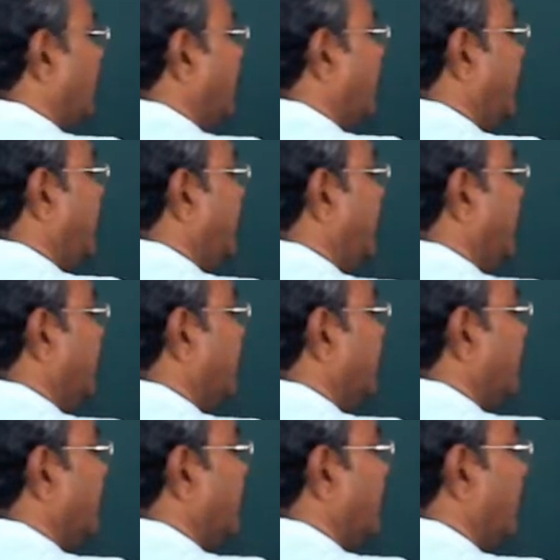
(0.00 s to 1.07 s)
any
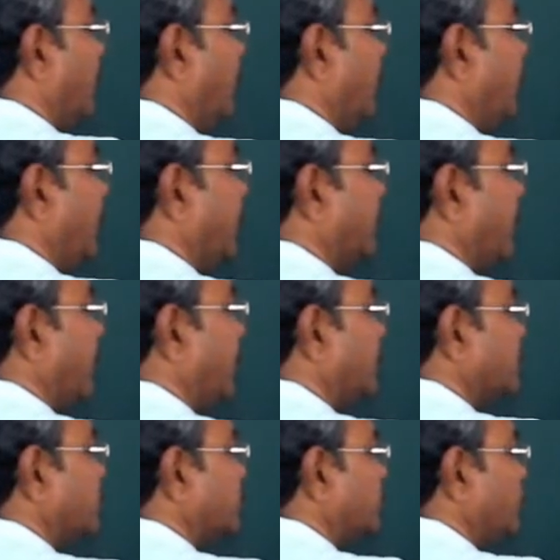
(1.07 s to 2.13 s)
n
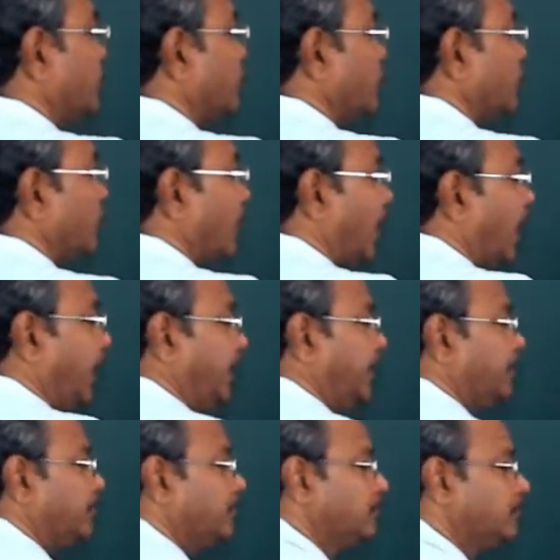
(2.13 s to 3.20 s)
belongs to n,
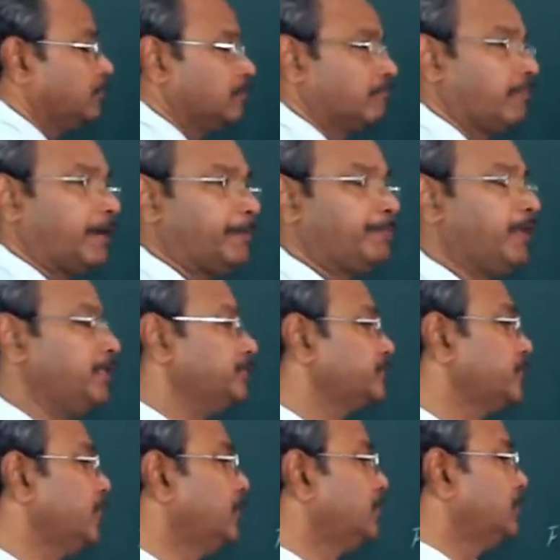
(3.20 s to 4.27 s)
that
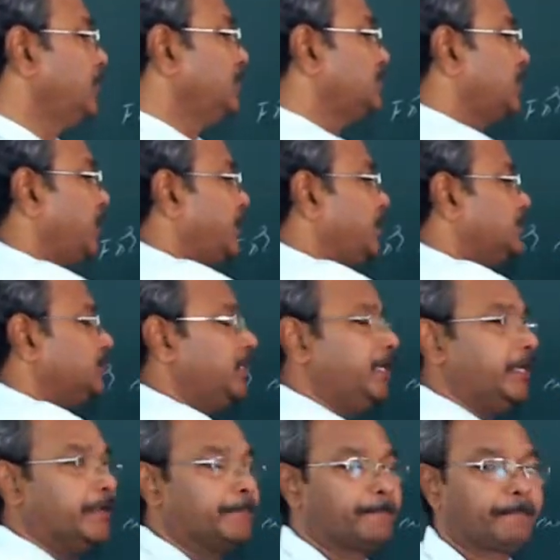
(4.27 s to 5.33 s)
means this n is
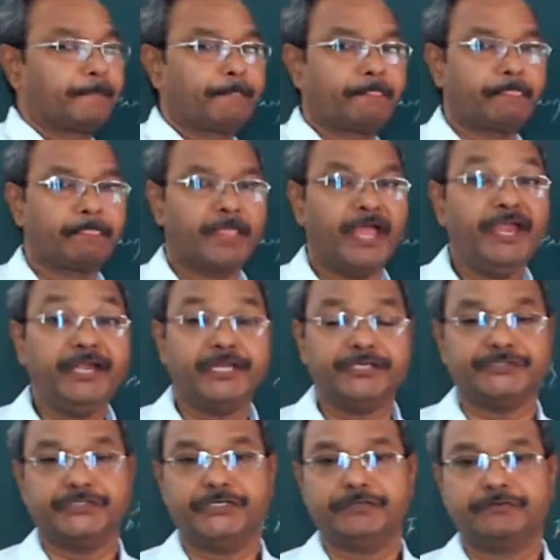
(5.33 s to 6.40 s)
a
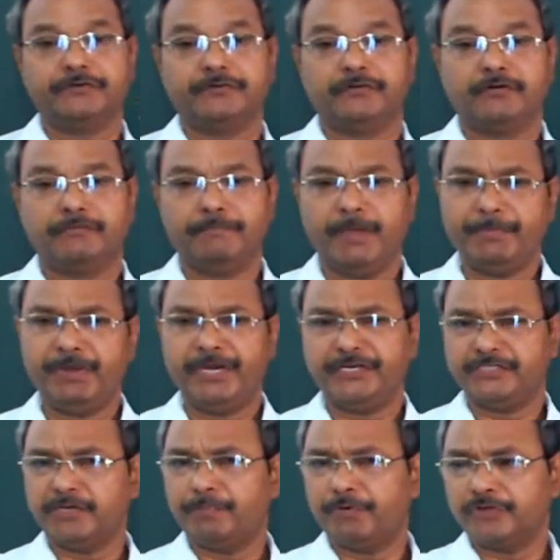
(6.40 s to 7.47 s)
integer. Maybe it
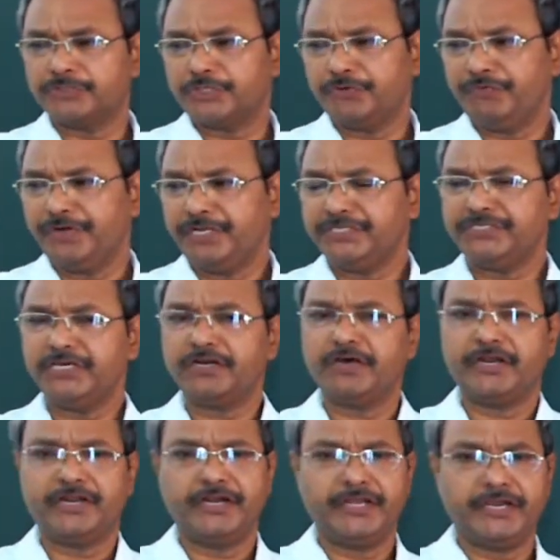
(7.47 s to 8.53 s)
is a positive integer
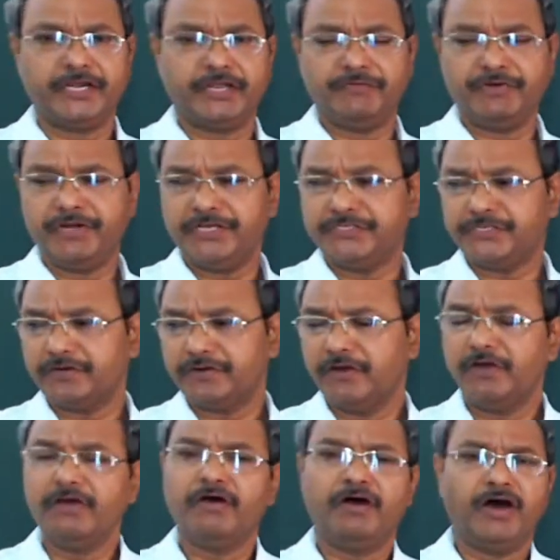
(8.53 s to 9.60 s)
or a negative integer,
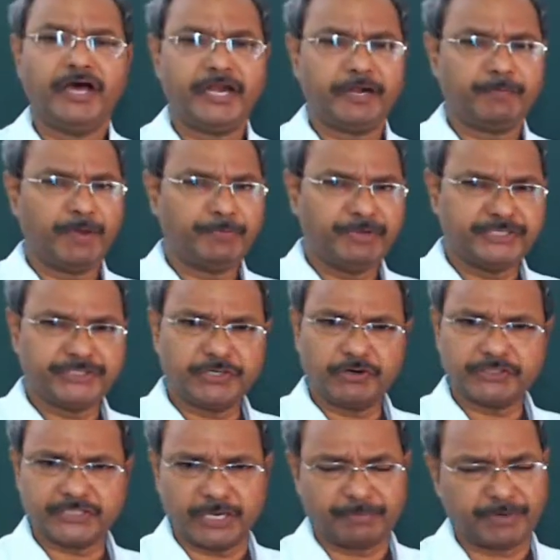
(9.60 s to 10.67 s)
or it may be zero
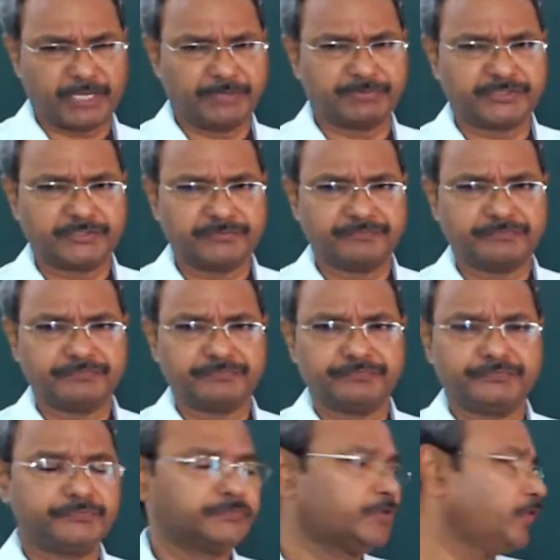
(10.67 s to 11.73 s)
sometimes.
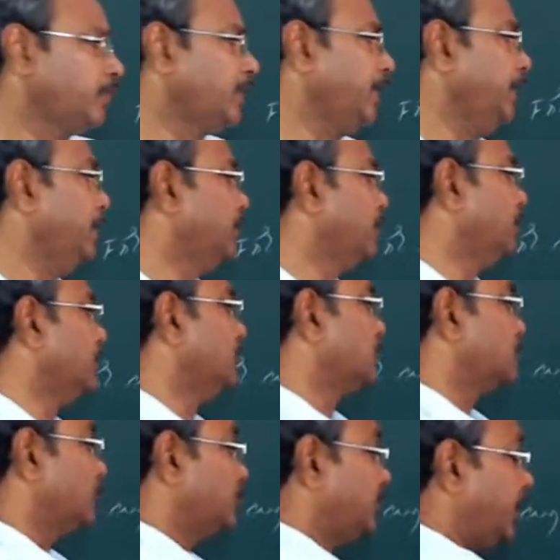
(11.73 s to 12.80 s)
Okay,
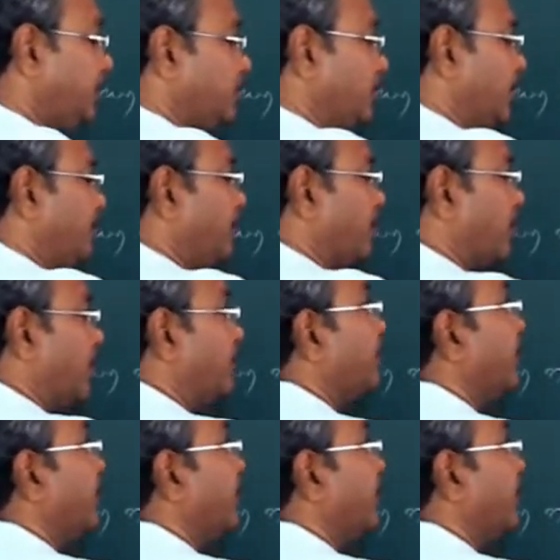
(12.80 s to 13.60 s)
so z to the power of